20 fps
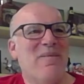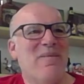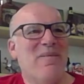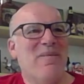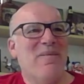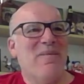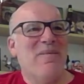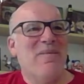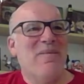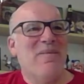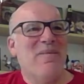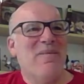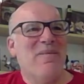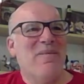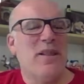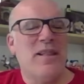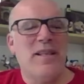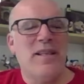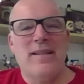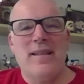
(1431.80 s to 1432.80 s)

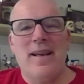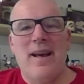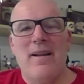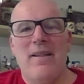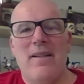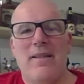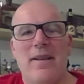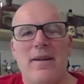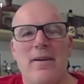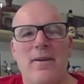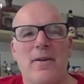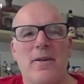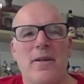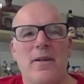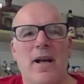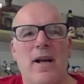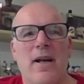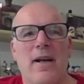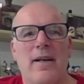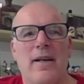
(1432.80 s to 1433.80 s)
gonna put this out
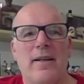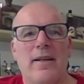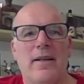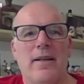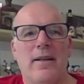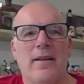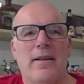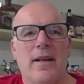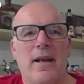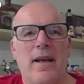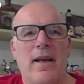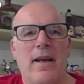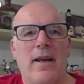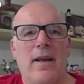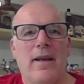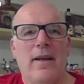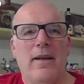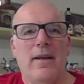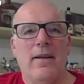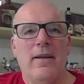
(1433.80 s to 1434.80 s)
there not in
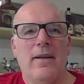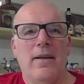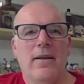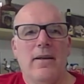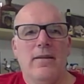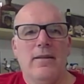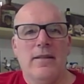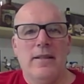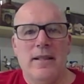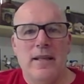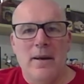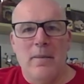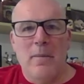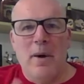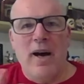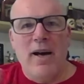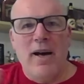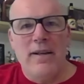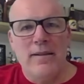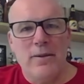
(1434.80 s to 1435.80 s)
a
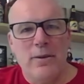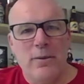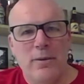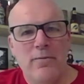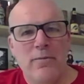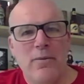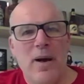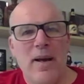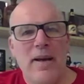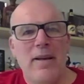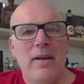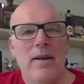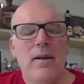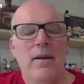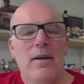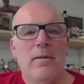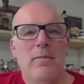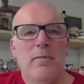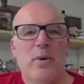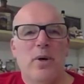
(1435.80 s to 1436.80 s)
TMI sort of way,
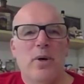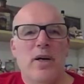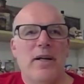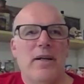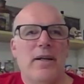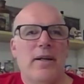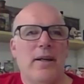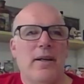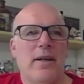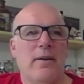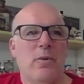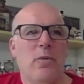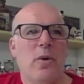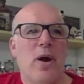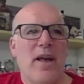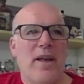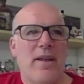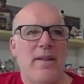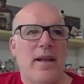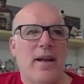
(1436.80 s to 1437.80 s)
but in a
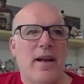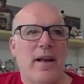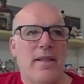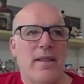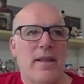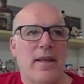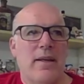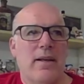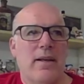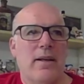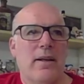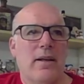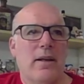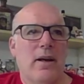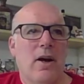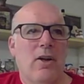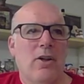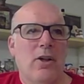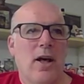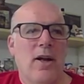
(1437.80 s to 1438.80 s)
way that I think
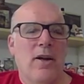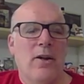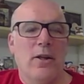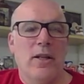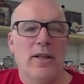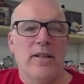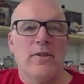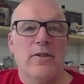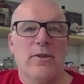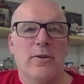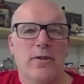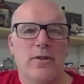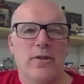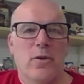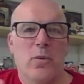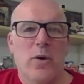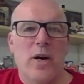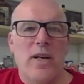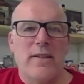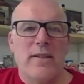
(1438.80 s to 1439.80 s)
a lot of listeners will
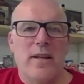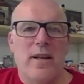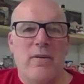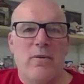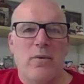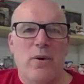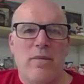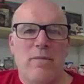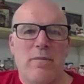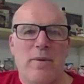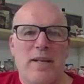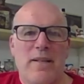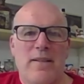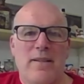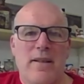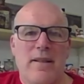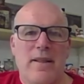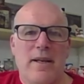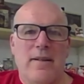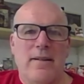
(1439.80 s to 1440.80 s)
resonate with, because
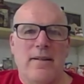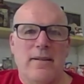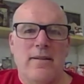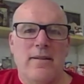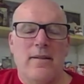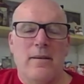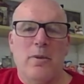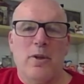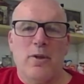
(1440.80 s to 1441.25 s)
I think it's a similar